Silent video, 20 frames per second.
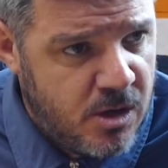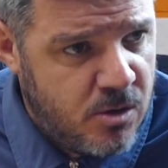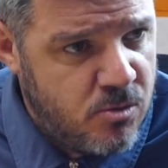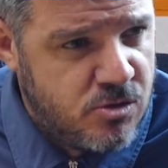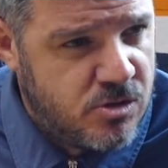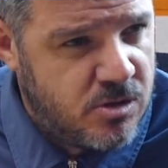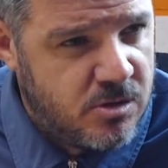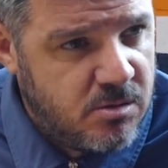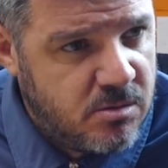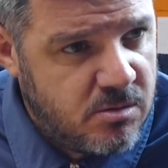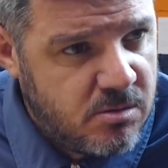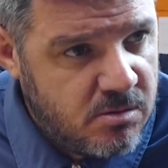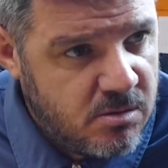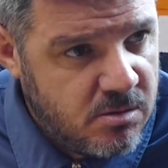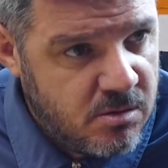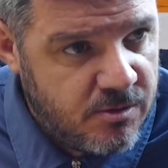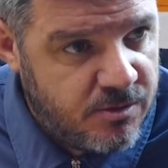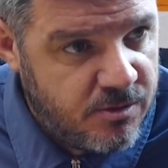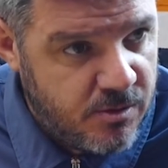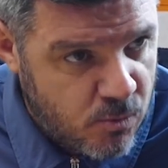losing
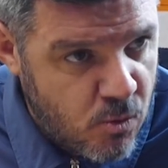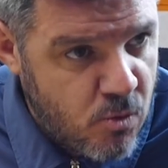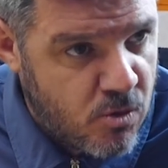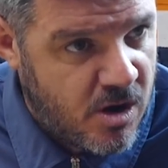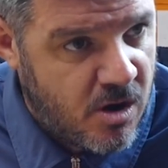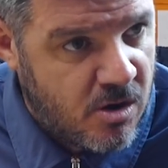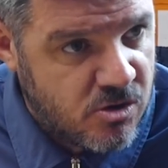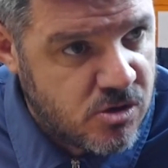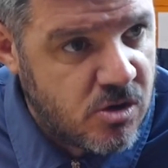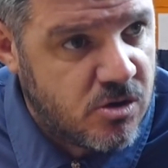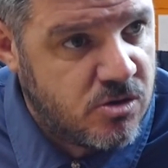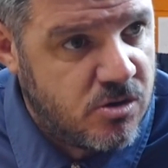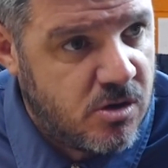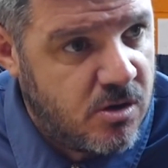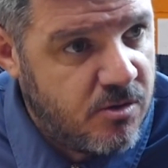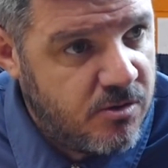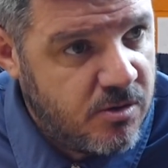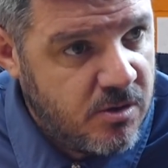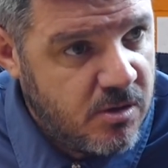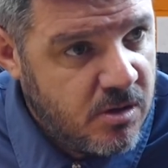if you walk your socks
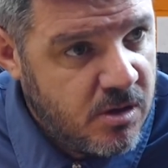off,